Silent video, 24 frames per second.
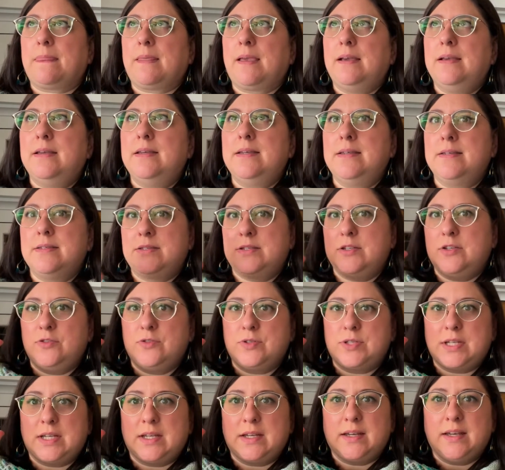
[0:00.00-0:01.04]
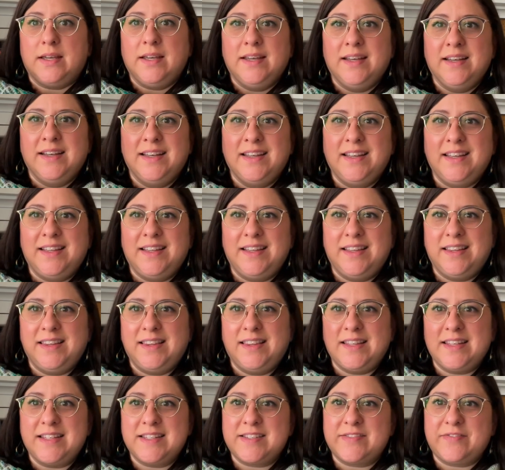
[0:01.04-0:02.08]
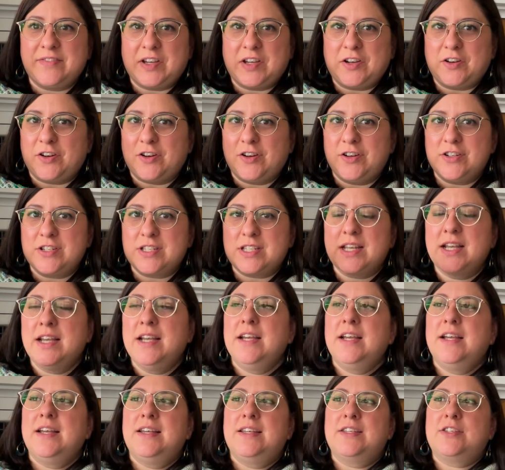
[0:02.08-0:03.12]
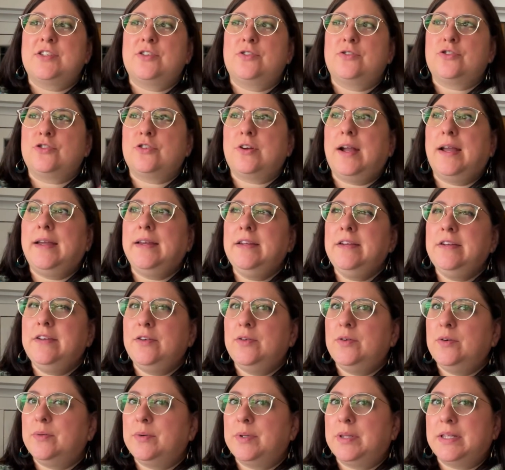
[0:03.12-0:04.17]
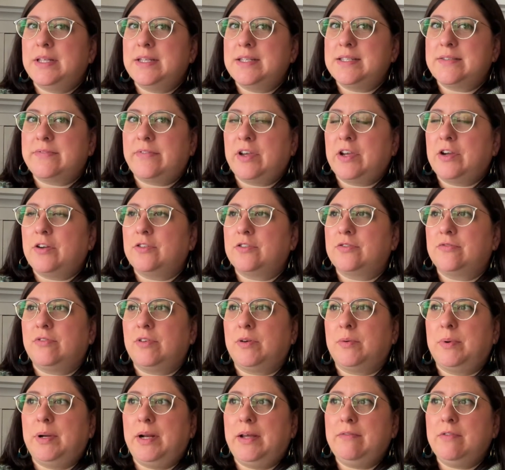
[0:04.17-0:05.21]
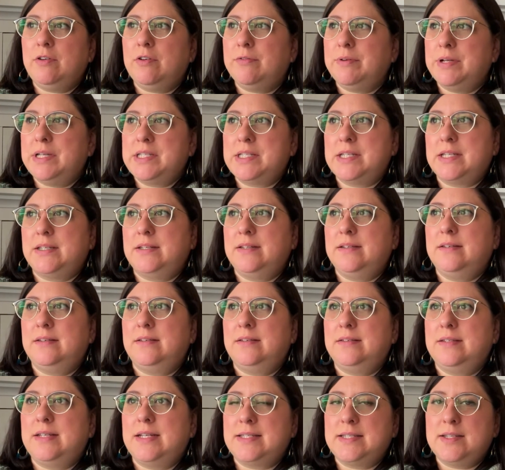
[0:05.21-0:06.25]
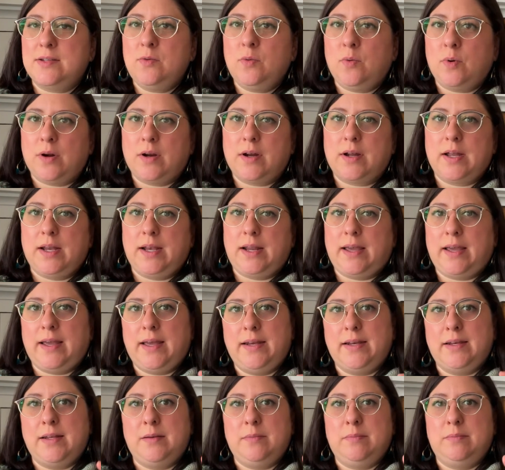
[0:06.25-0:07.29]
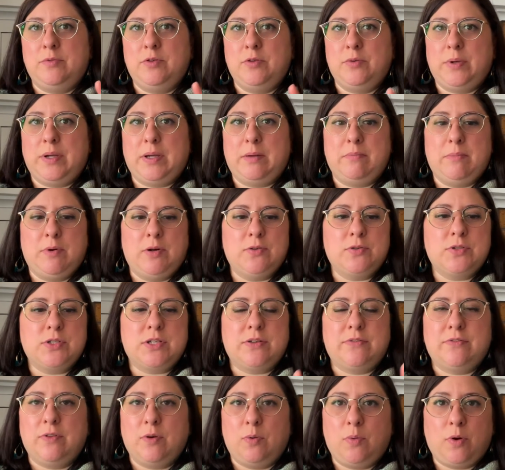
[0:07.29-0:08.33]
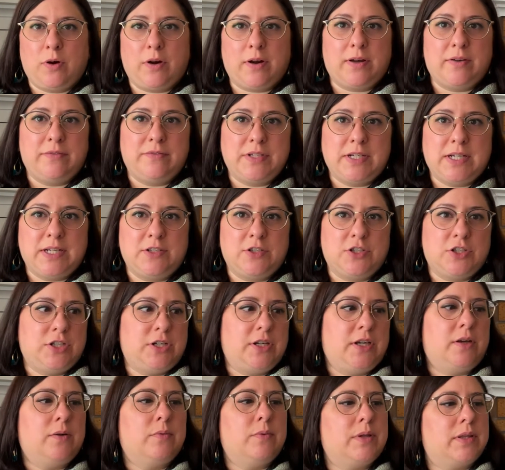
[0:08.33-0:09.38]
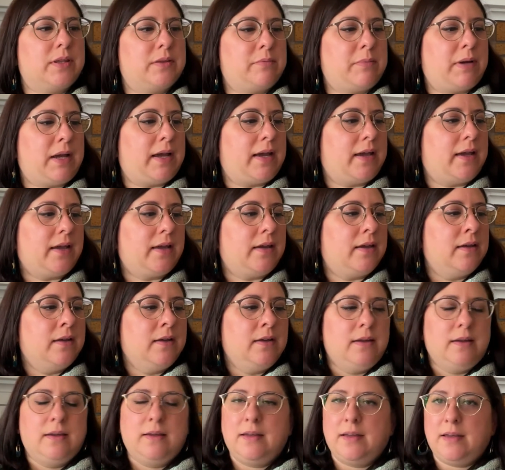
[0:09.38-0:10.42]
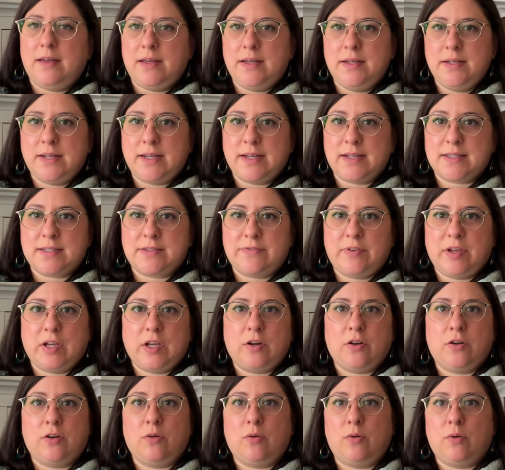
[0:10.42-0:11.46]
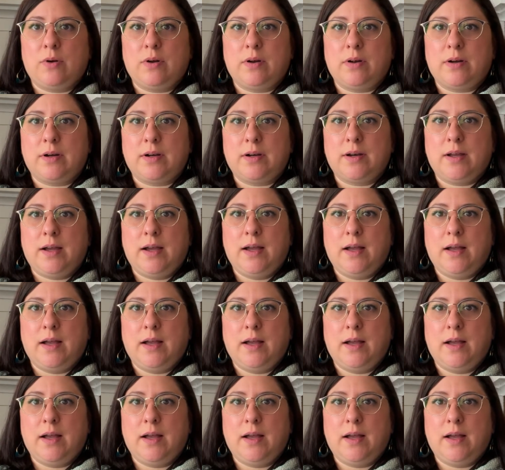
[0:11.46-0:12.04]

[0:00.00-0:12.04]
is using these fingers. So trying to do it with these fingers for whatever reason doesn't work, and I end up doing most of the work of tensioning with my index finger, or